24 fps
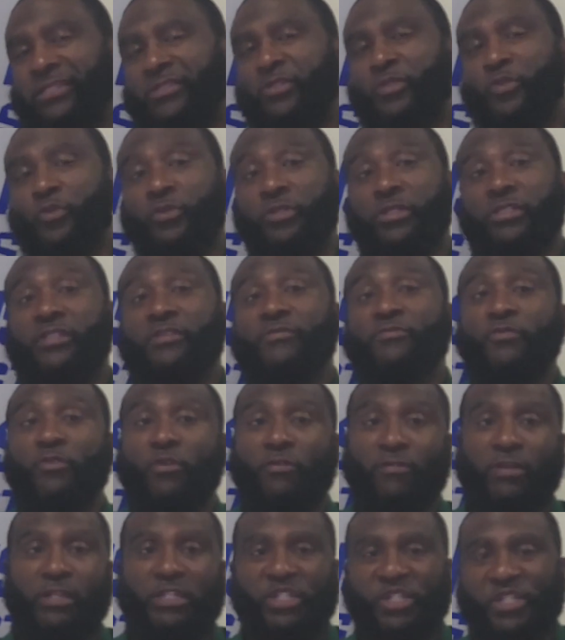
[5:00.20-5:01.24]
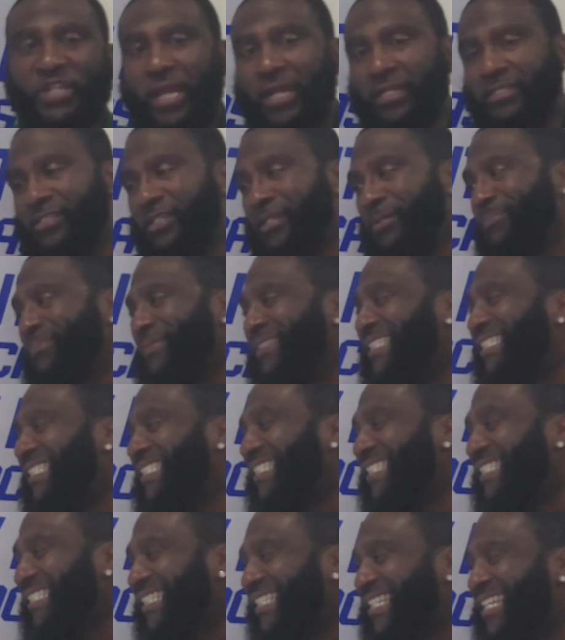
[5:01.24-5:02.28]
to do this if you're already shacked up.
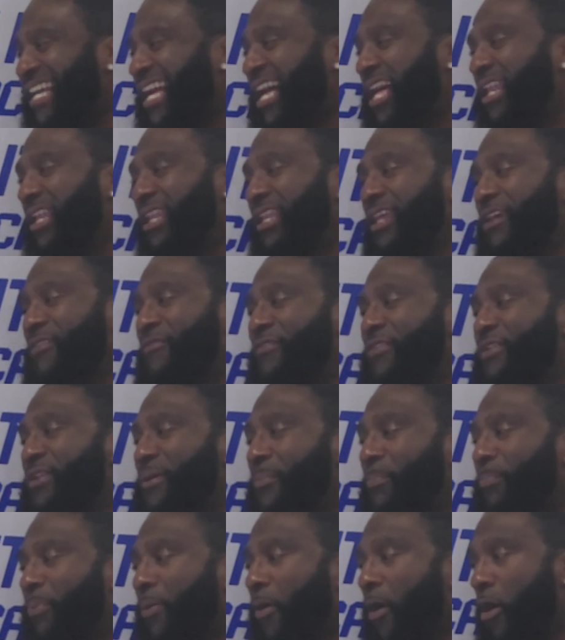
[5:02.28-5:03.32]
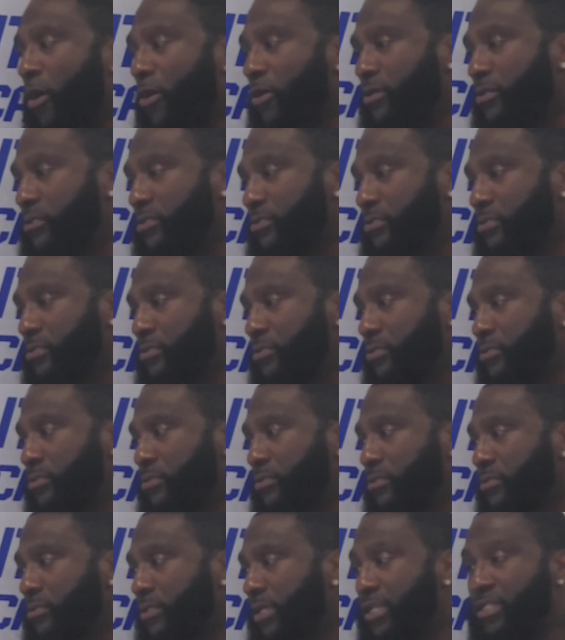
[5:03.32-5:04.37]
Living apart
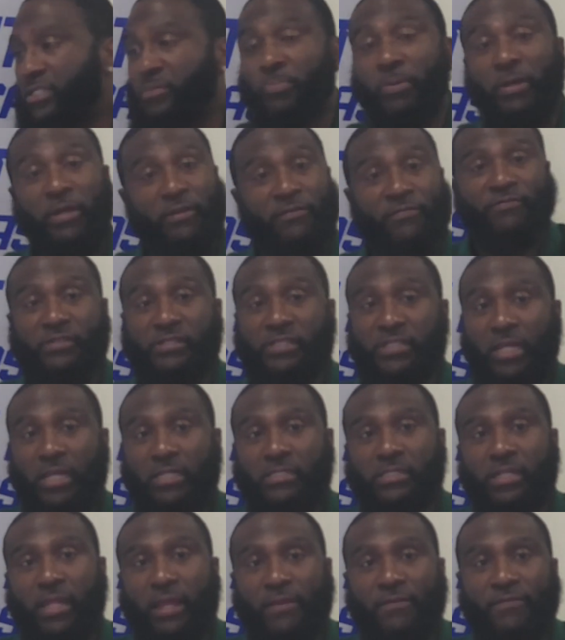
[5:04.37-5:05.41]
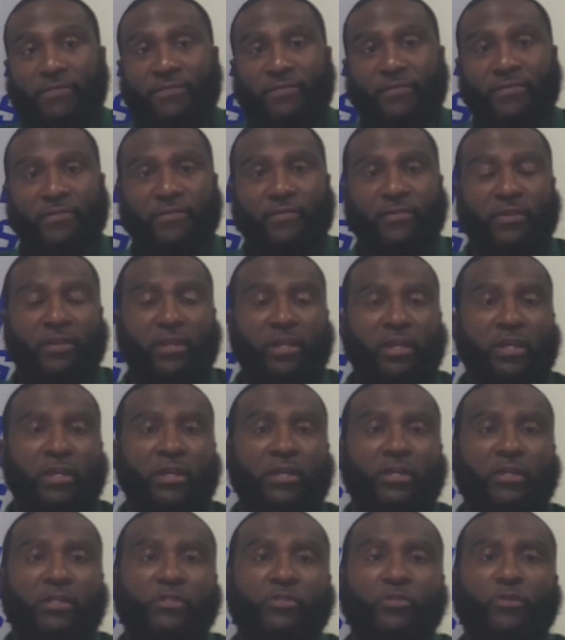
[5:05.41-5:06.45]
is better for sex life.
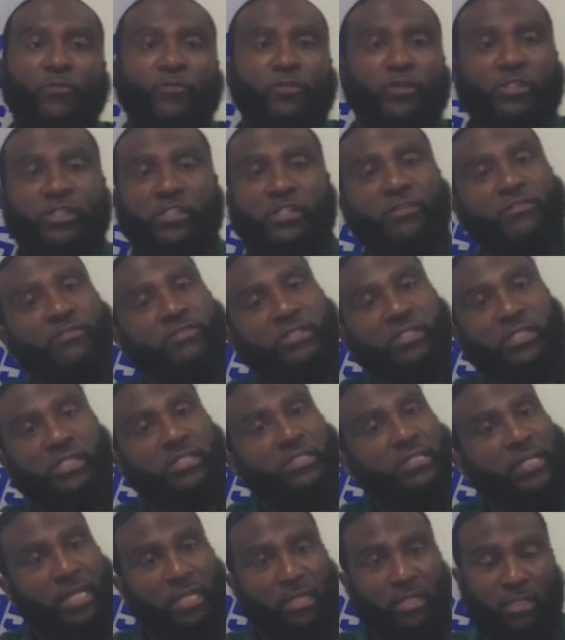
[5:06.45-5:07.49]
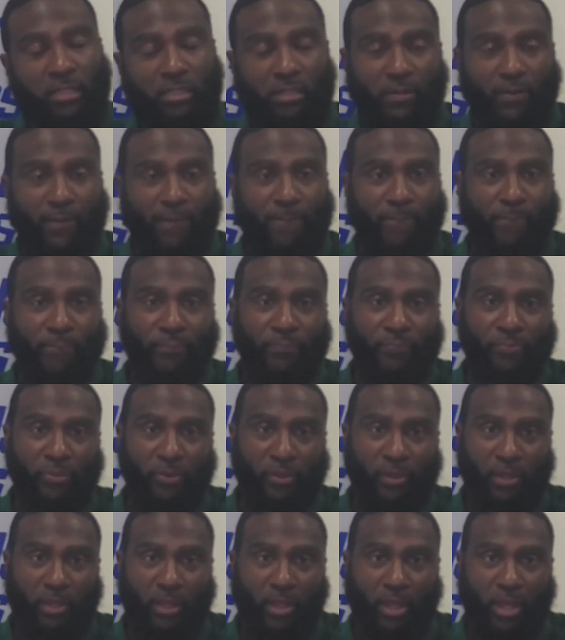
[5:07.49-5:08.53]
So if you're seriously dating
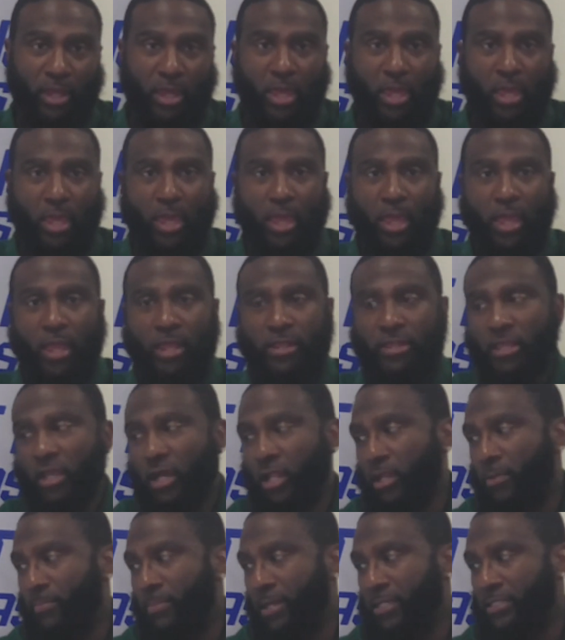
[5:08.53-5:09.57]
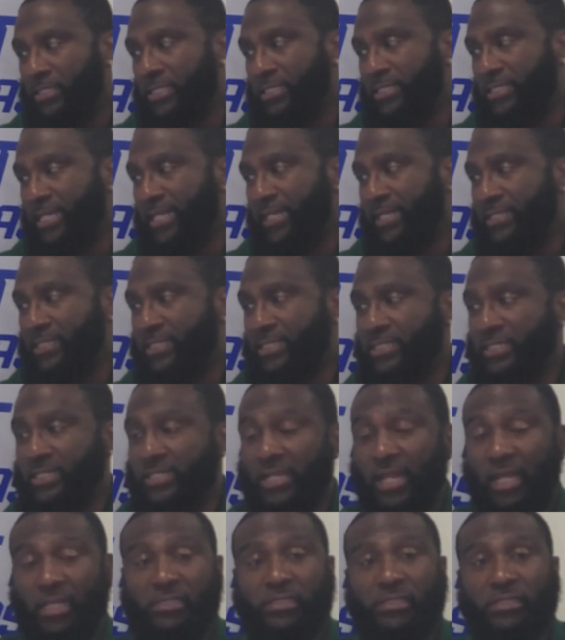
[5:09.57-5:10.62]
and y'all about to take it to the
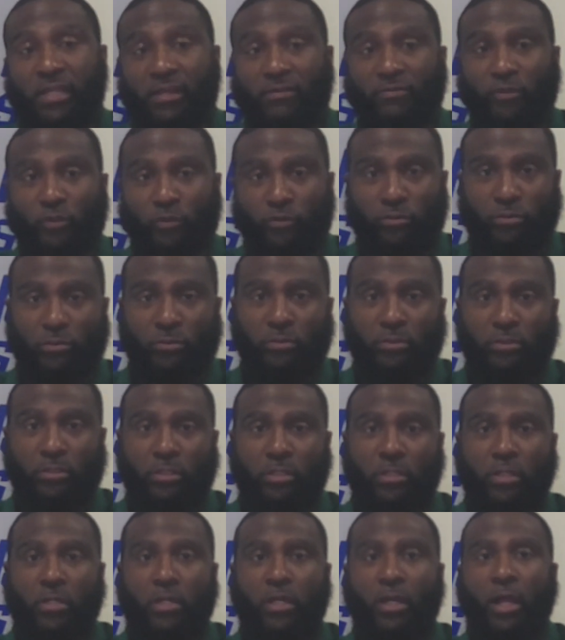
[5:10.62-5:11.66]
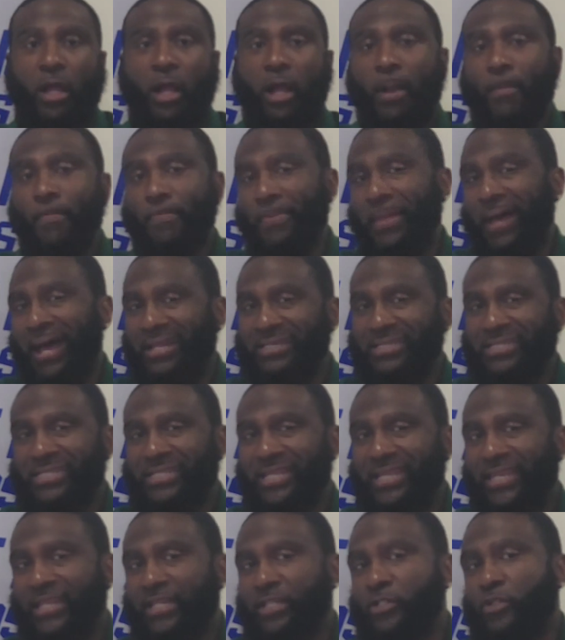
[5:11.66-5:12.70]
next level, I'm not
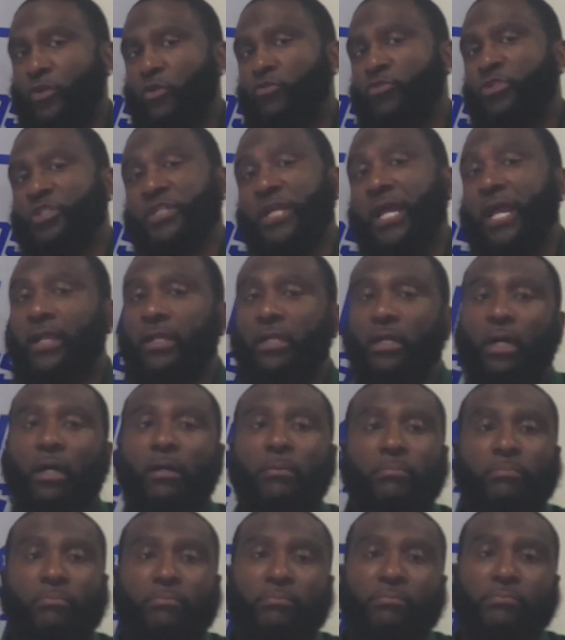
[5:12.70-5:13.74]
saying don't shack up.